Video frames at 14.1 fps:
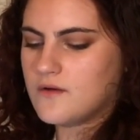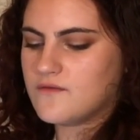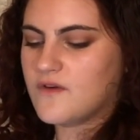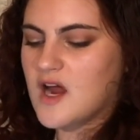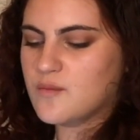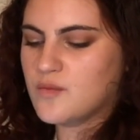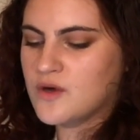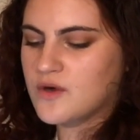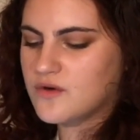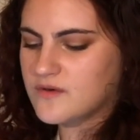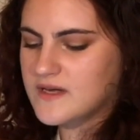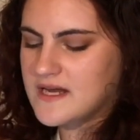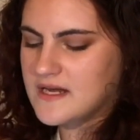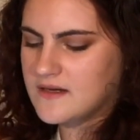vibrant
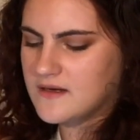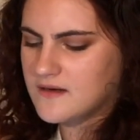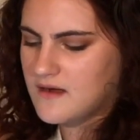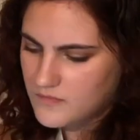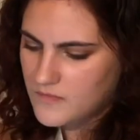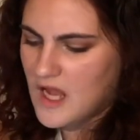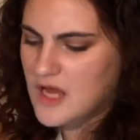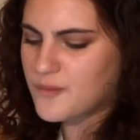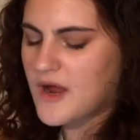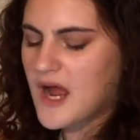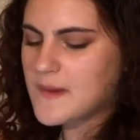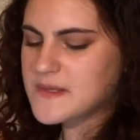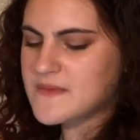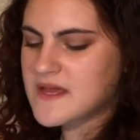green. I'd
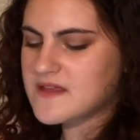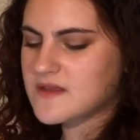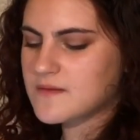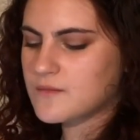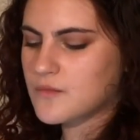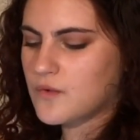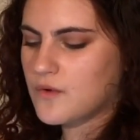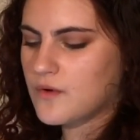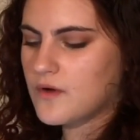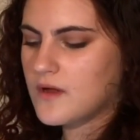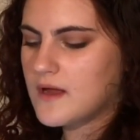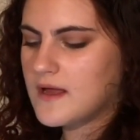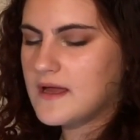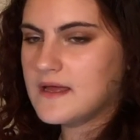perhaps make them more
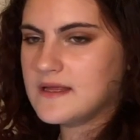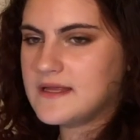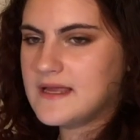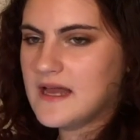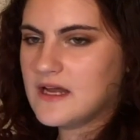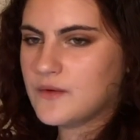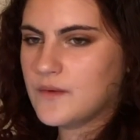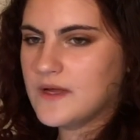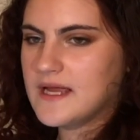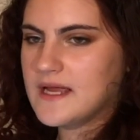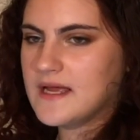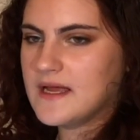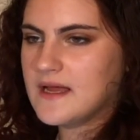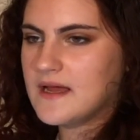
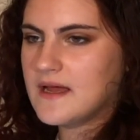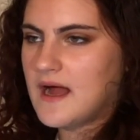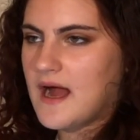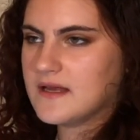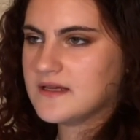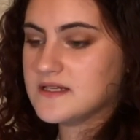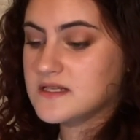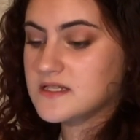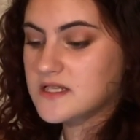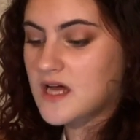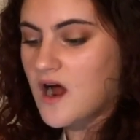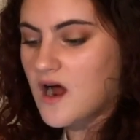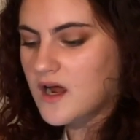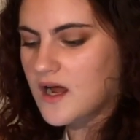yellowy and
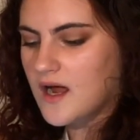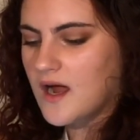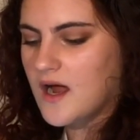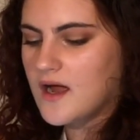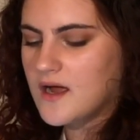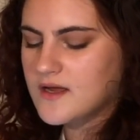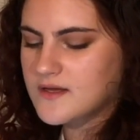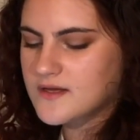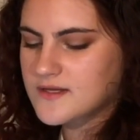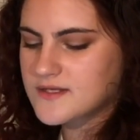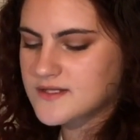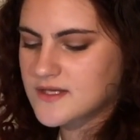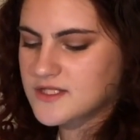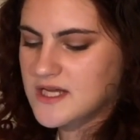darker,
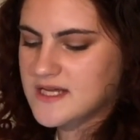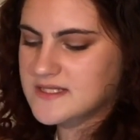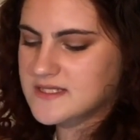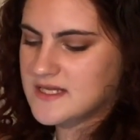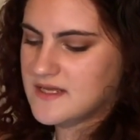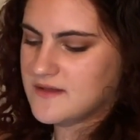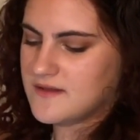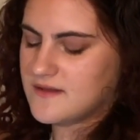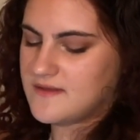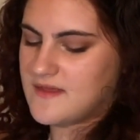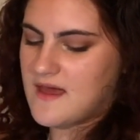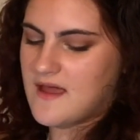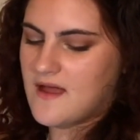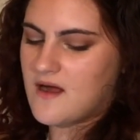suggesting that
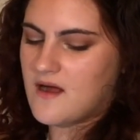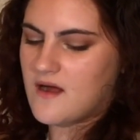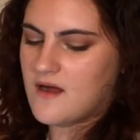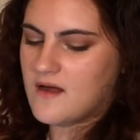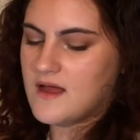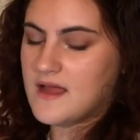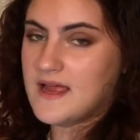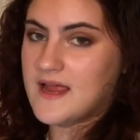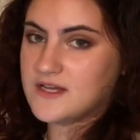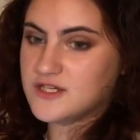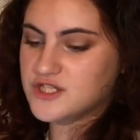they are in